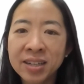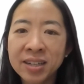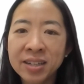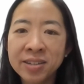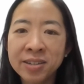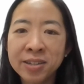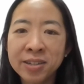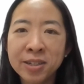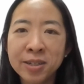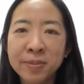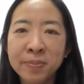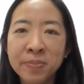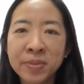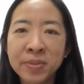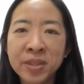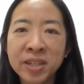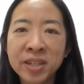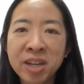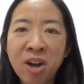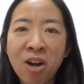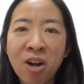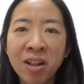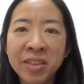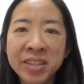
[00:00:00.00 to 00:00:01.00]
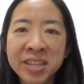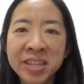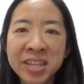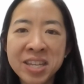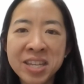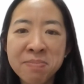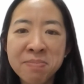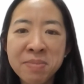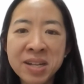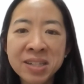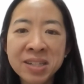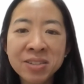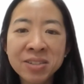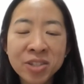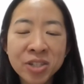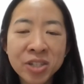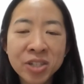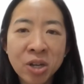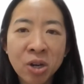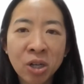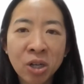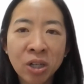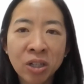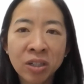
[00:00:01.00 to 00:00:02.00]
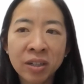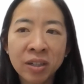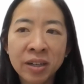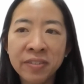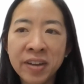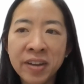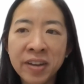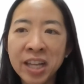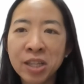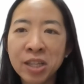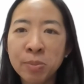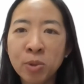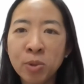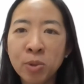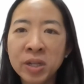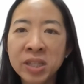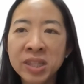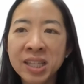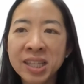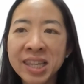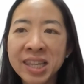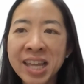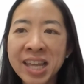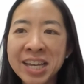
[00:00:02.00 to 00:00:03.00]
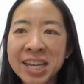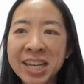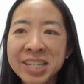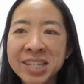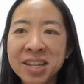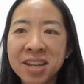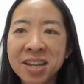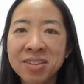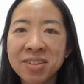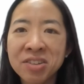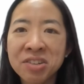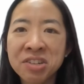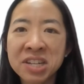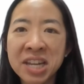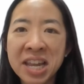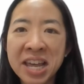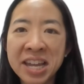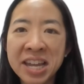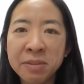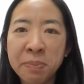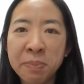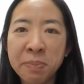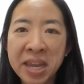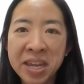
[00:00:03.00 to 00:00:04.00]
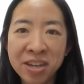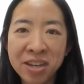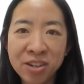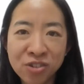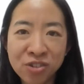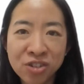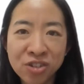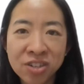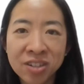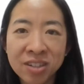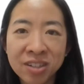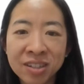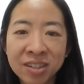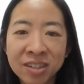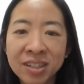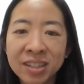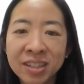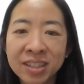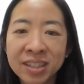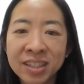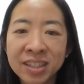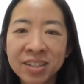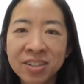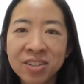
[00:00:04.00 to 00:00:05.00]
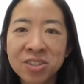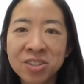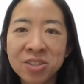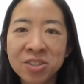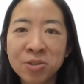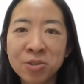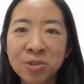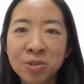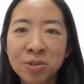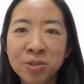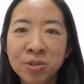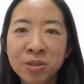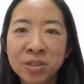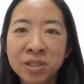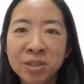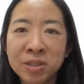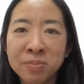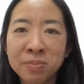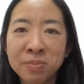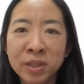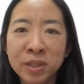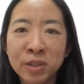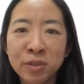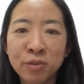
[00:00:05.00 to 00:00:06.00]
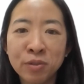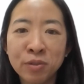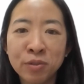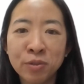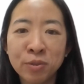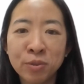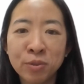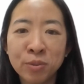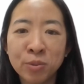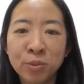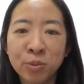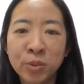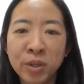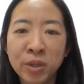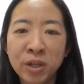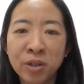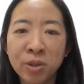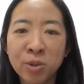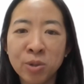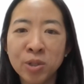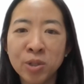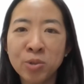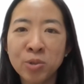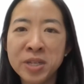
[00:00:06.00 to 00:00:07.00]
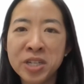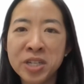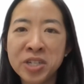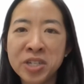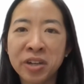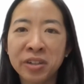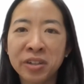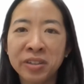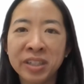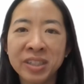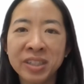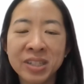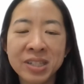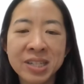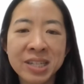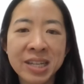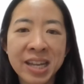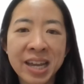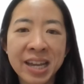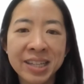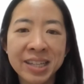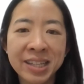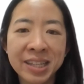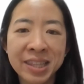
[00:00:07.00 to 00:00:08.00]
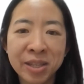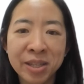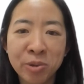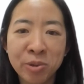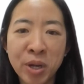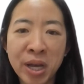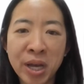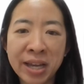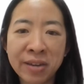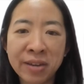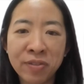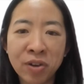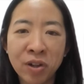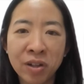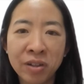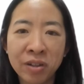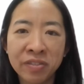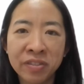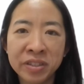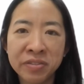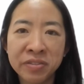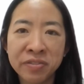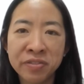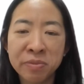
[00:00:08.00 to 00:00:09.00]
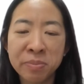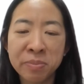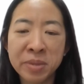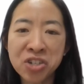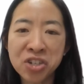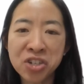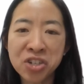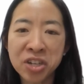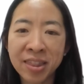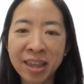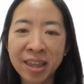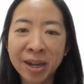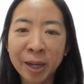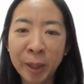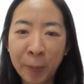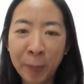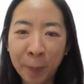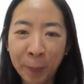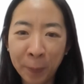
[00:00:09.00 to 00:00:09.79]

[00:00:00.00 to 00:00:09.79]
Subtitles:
All the emails are available in the last slide page. And so if we are going to be sharing the slide, and they will have all of the information there.